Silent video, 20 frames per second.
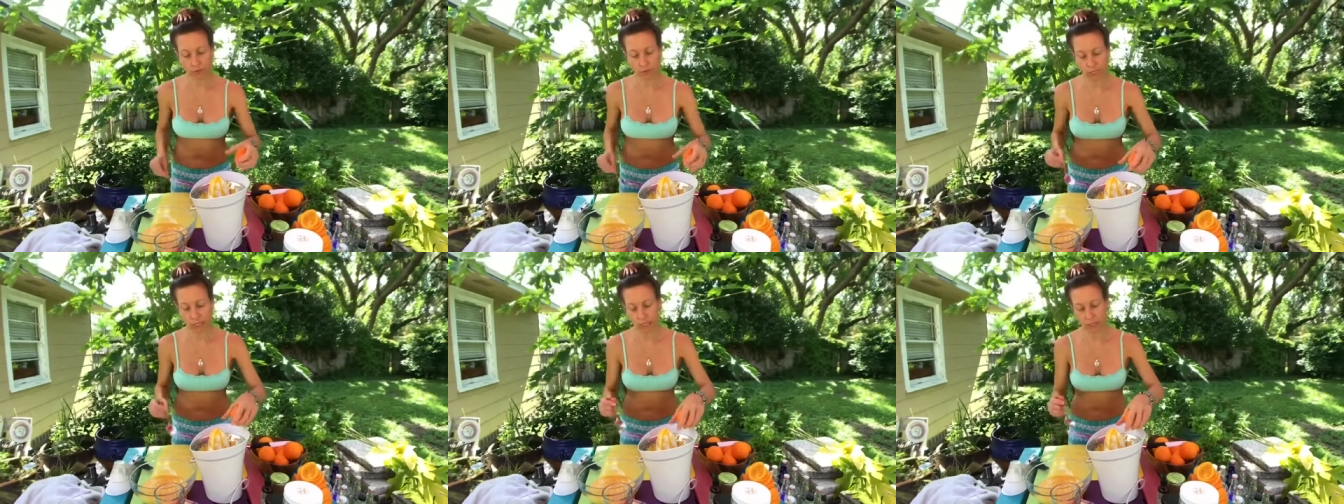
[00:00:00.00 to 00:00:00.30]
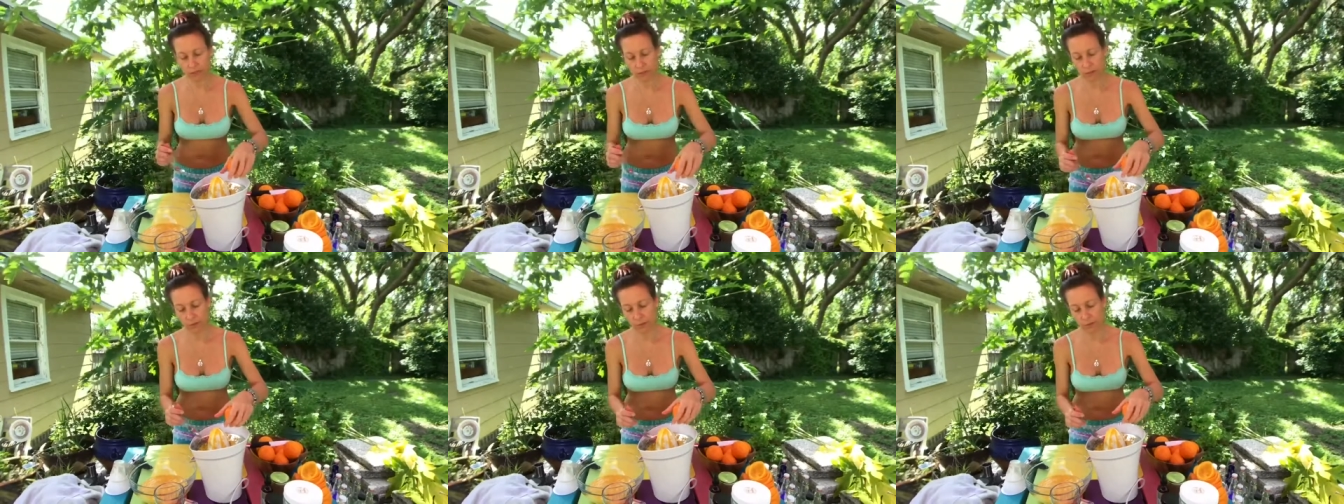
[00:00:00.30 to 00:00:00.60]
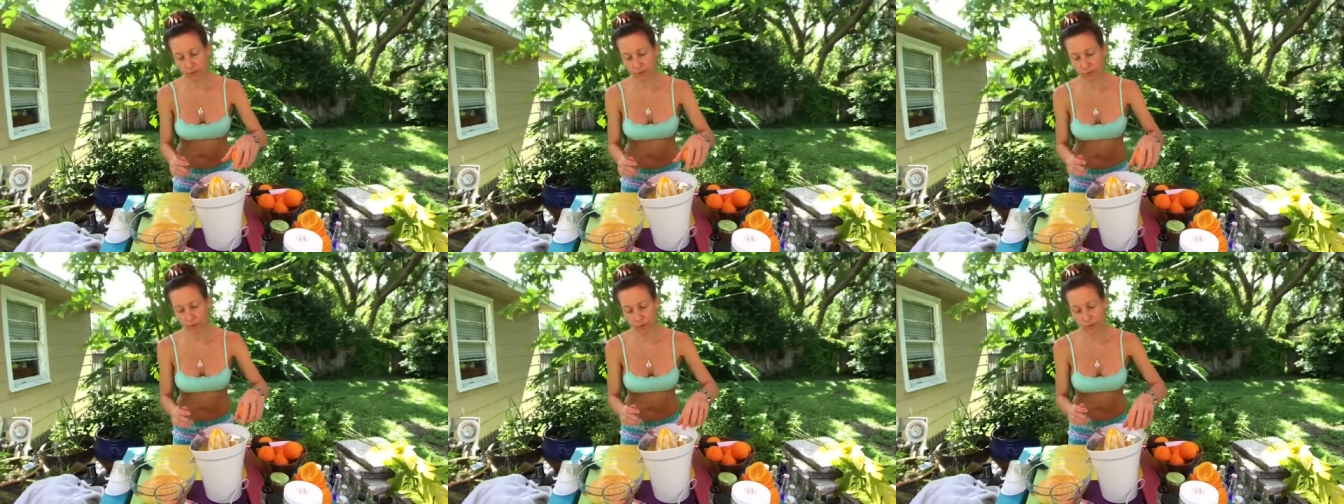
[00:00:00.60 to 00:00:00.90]
Venice for
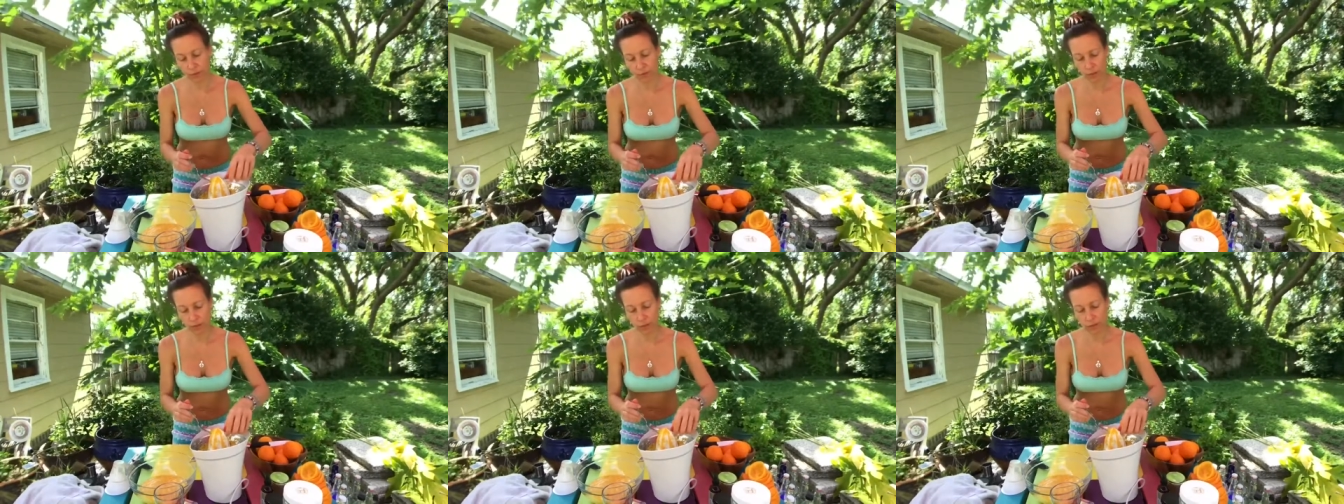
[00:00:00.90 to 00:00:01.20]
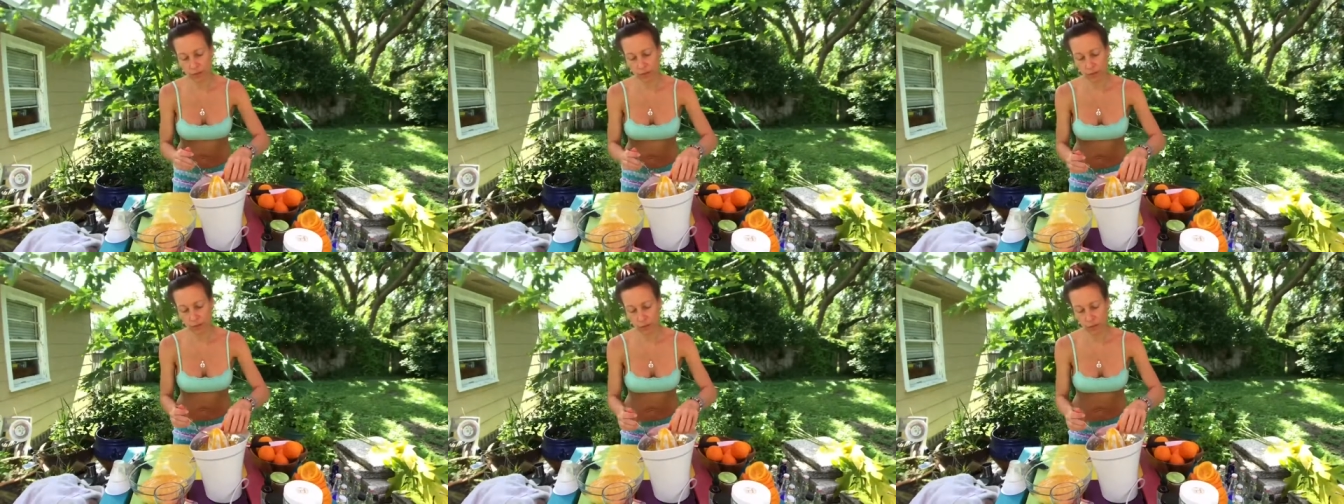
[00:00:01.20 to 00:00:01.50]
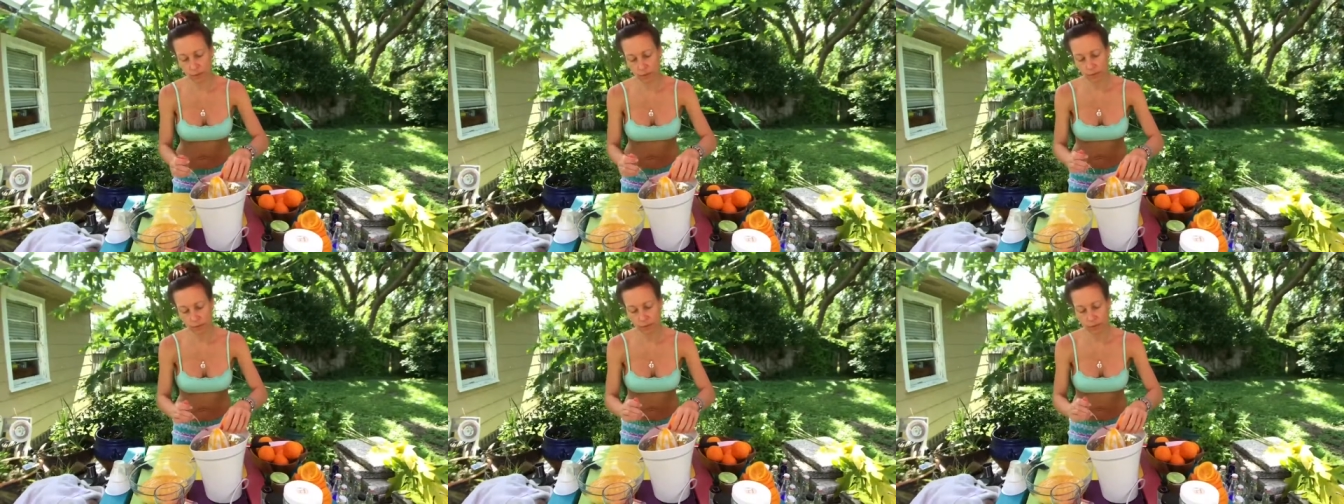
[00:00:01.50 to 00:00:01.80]
the film
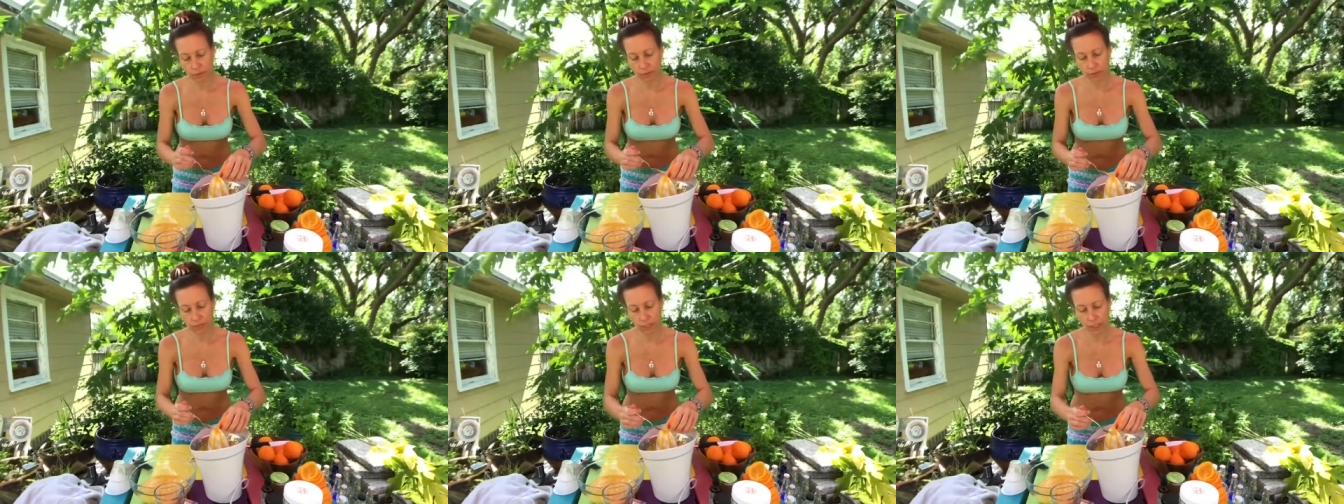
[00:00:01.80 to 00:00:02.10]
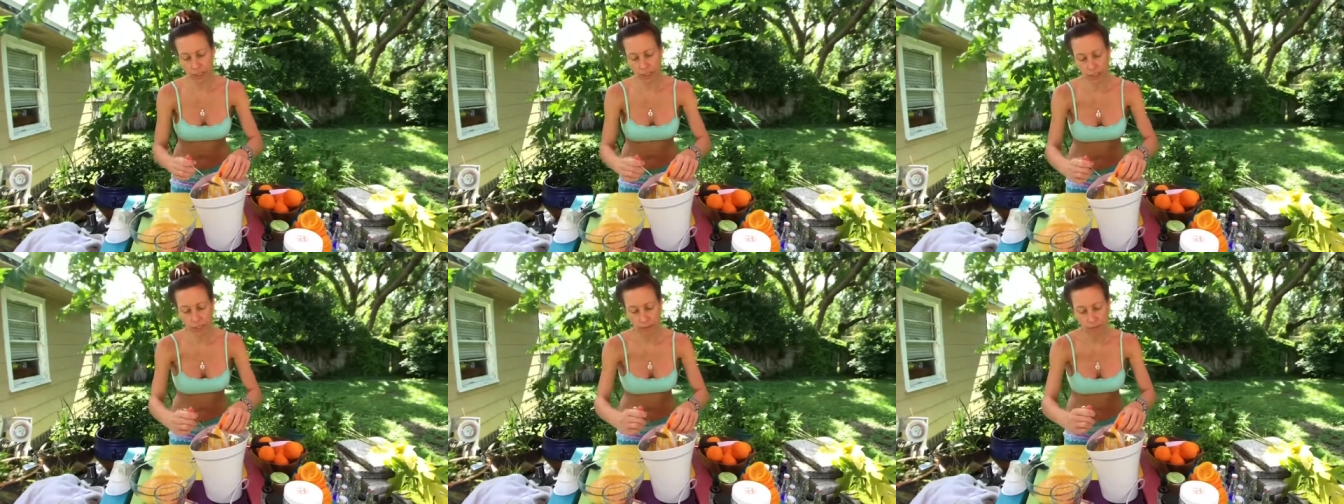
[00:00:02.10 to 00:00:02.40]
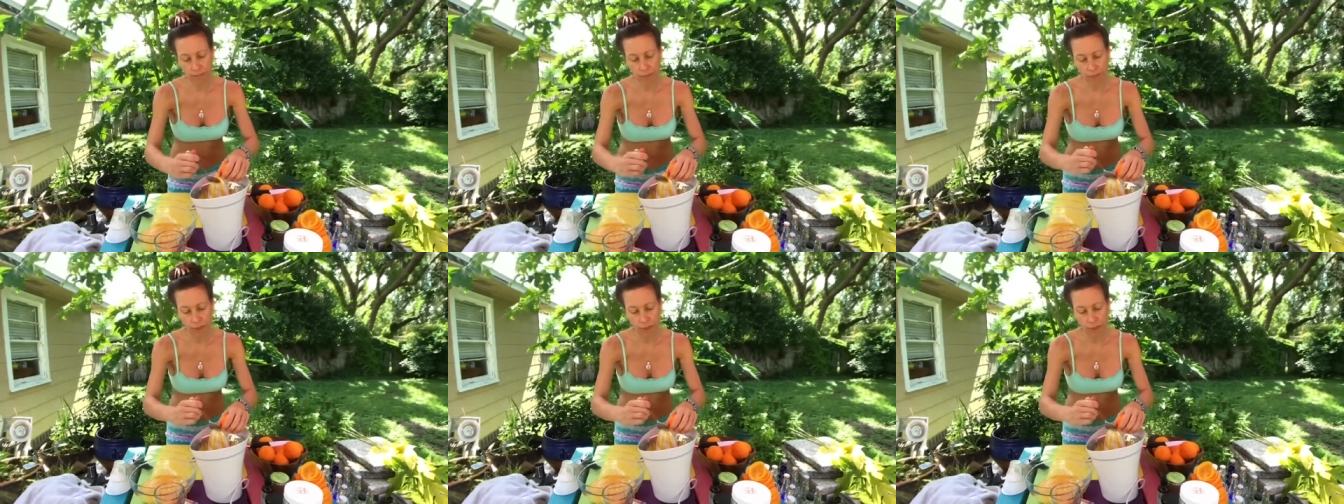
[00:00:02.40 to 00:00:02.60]
festival every year